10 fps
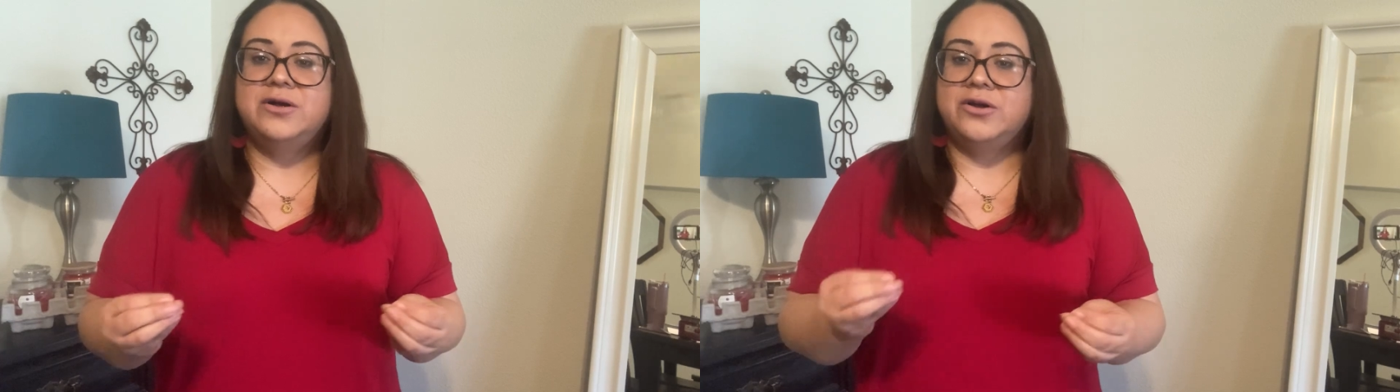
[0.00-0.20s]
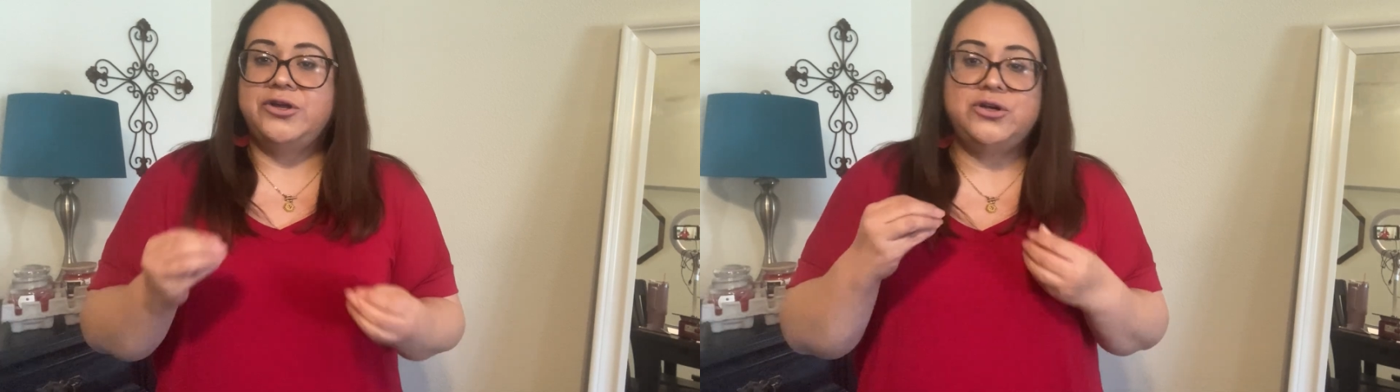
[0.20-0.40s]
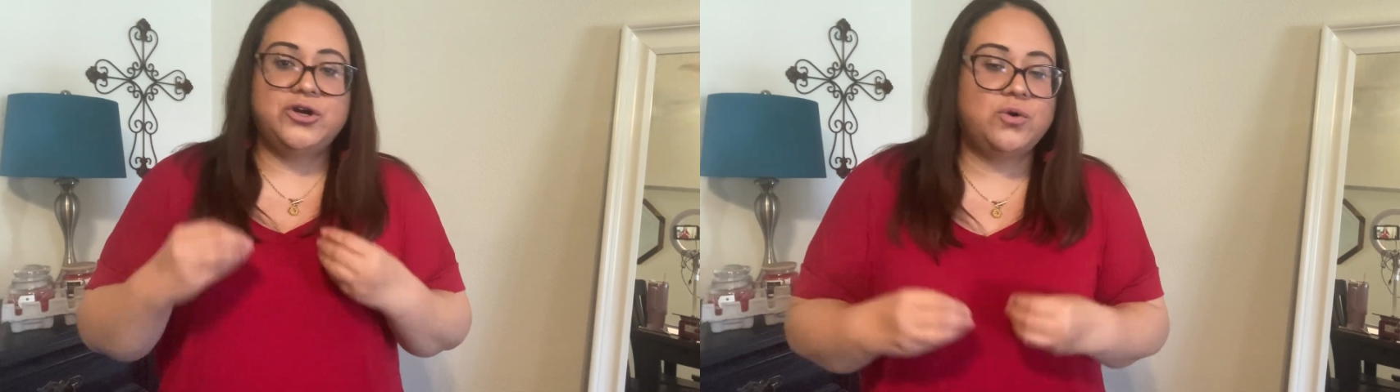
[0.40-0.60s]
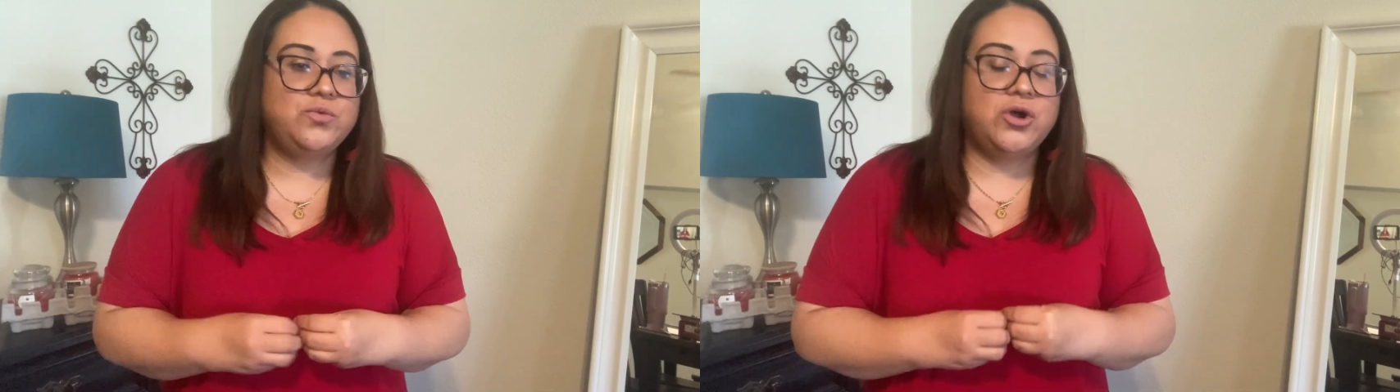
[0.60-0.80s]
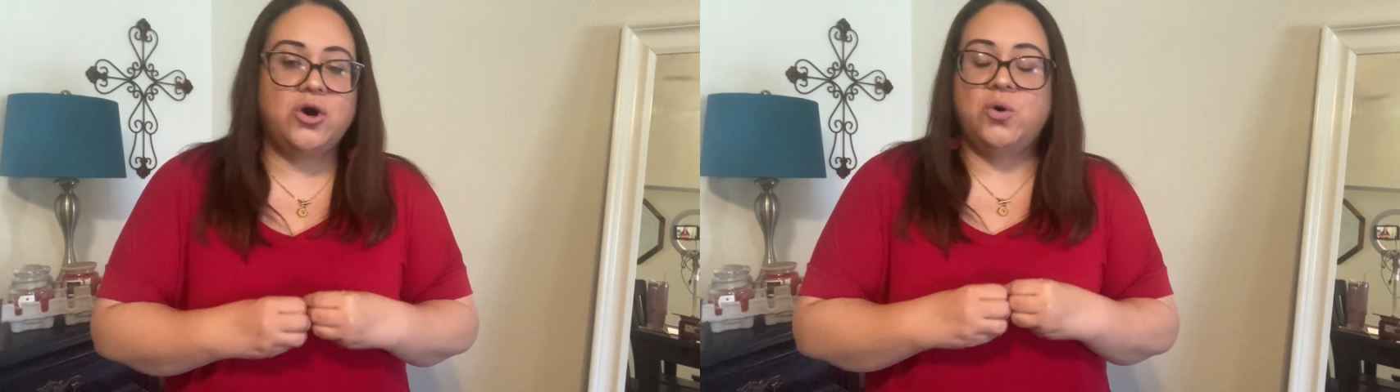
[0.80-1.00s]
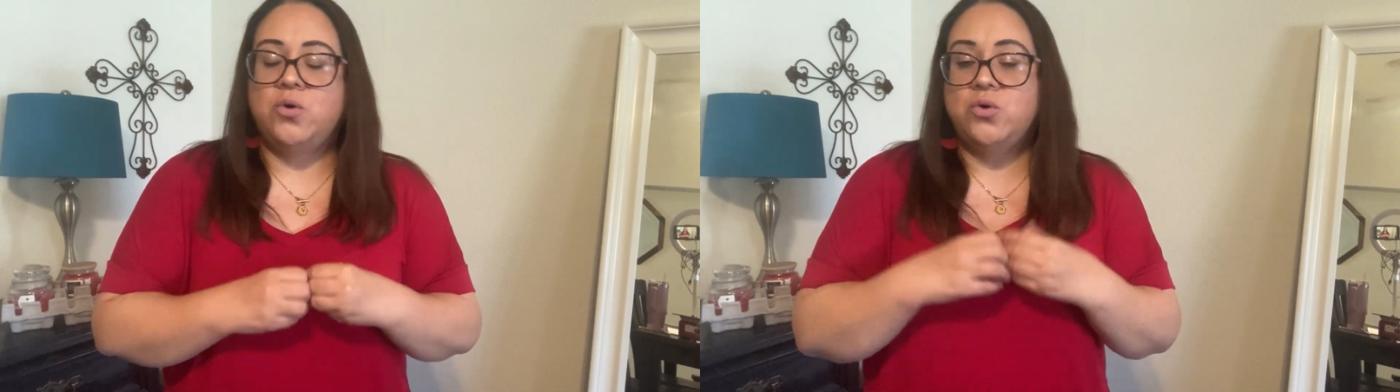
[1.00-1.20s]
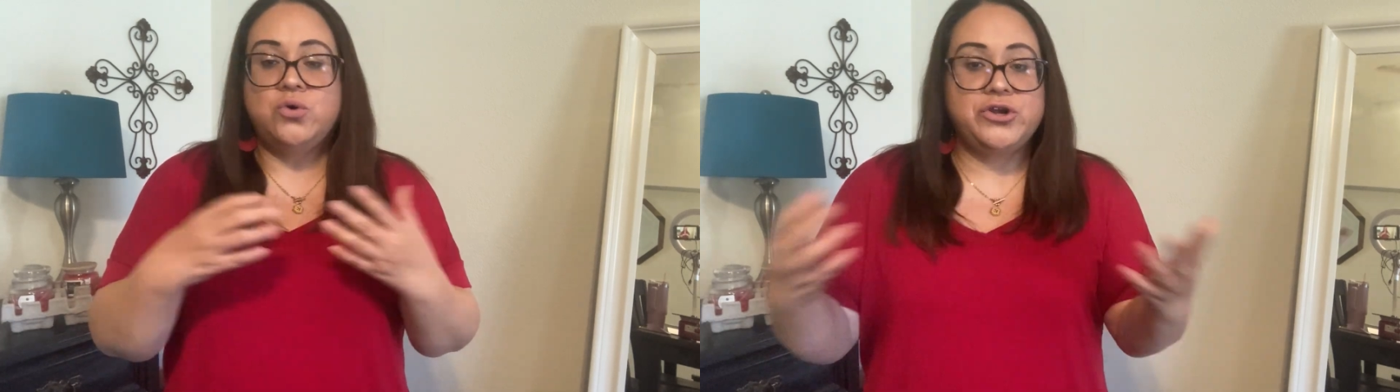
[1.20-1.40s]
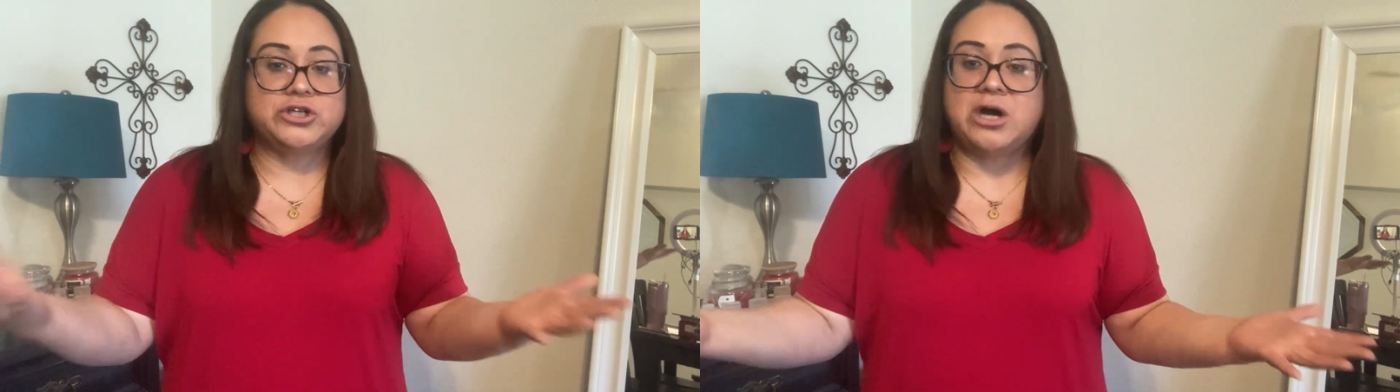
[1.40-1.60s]
you don't know
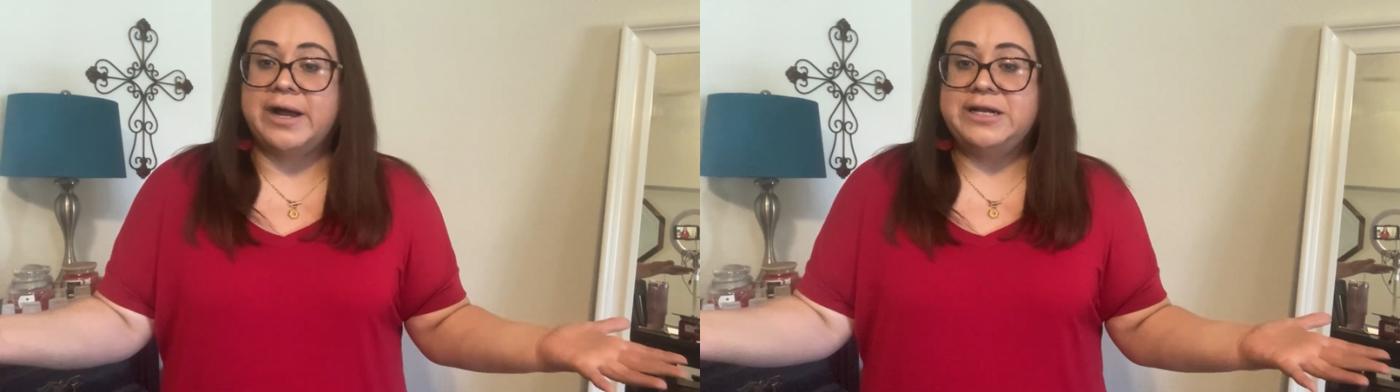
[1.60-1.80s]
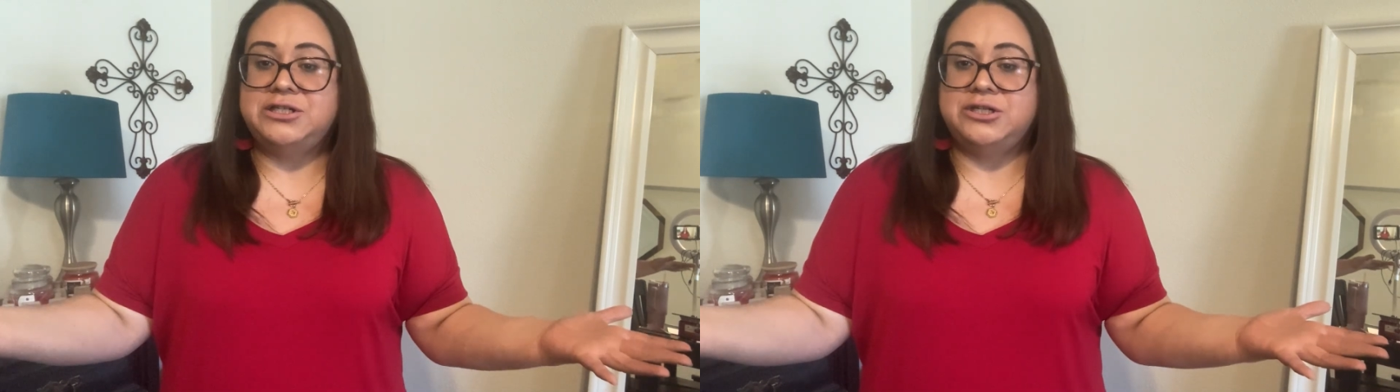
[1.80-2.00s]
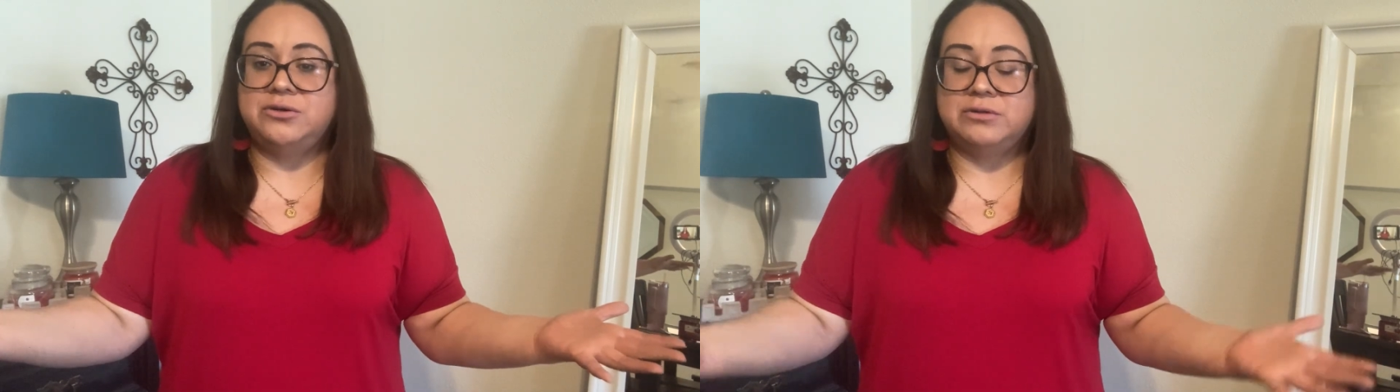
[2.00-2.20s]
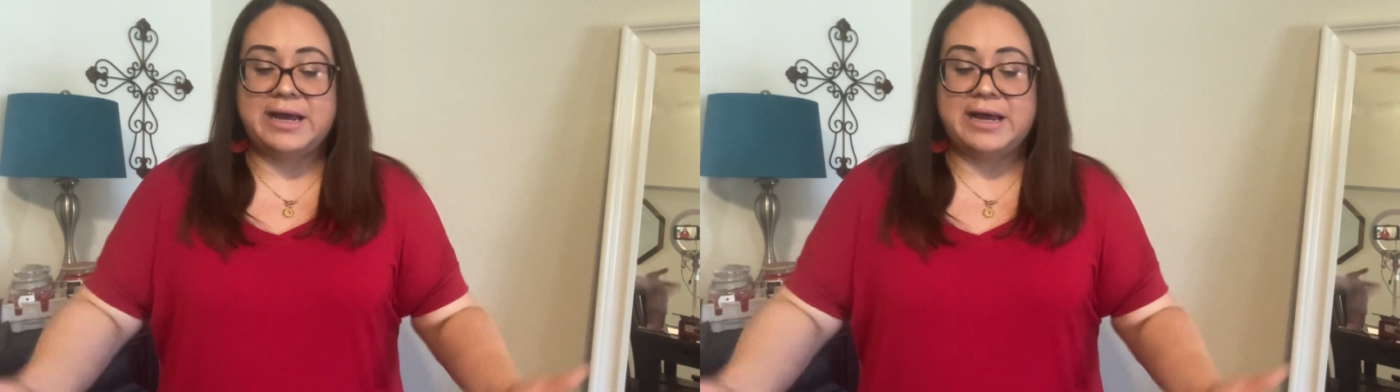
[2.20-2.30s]
who you're talking to.